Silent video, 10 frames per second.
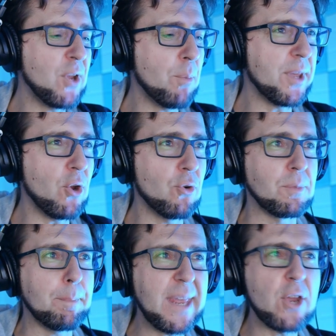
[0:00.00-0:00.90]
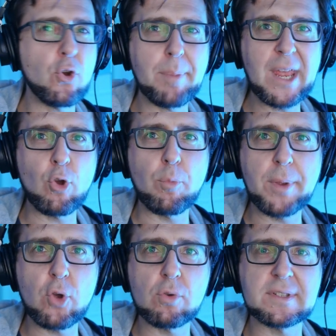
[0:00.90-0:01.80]
pew pew pew
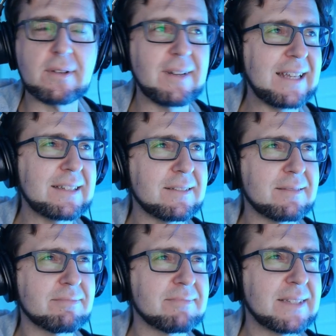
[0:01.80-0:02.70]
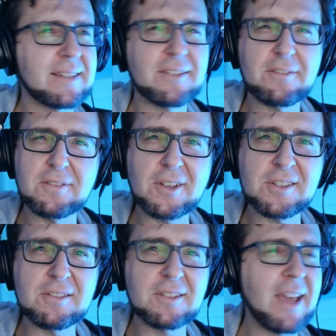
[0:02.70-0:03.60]
pew. So like it
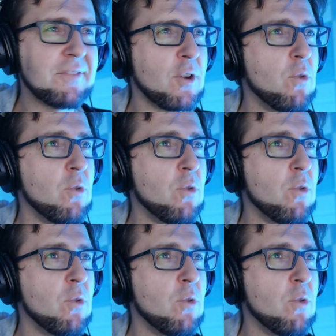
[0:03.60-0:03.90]
doesn't have the